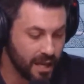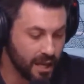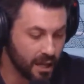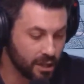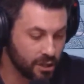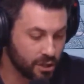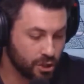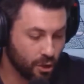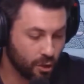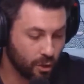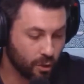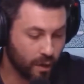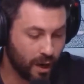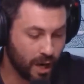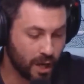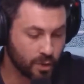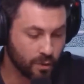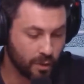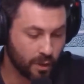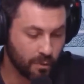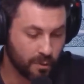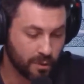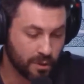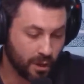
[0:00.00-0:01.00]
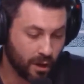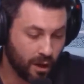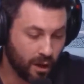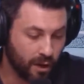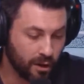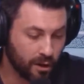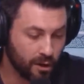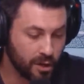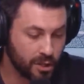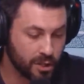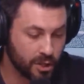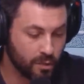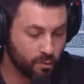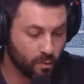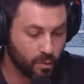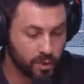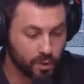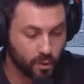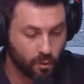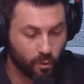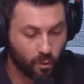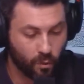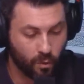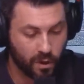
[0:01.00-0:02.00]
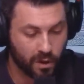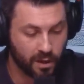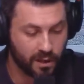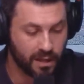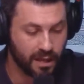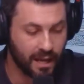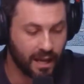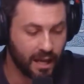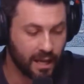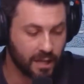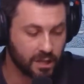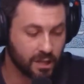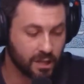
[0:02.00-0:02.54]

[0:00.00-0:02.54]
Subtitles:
Joe graduated with honors and was awarded the